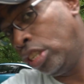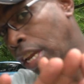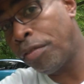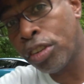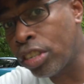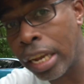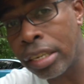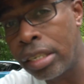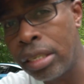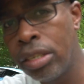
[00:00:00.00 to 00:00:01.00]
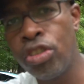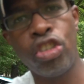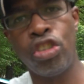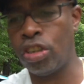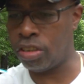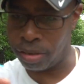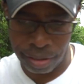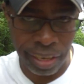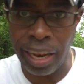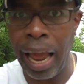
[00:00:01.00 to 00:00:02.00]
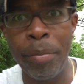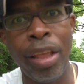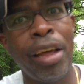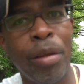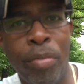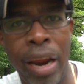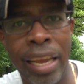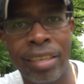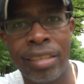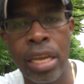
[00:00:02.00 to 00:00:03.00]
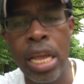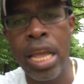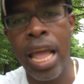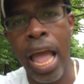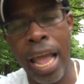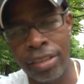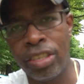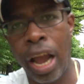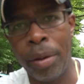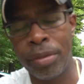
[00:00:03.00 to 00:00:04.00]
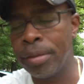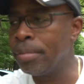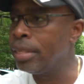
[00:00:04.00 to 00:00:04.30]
Never signaled, she just slammed on the brakes and stopped.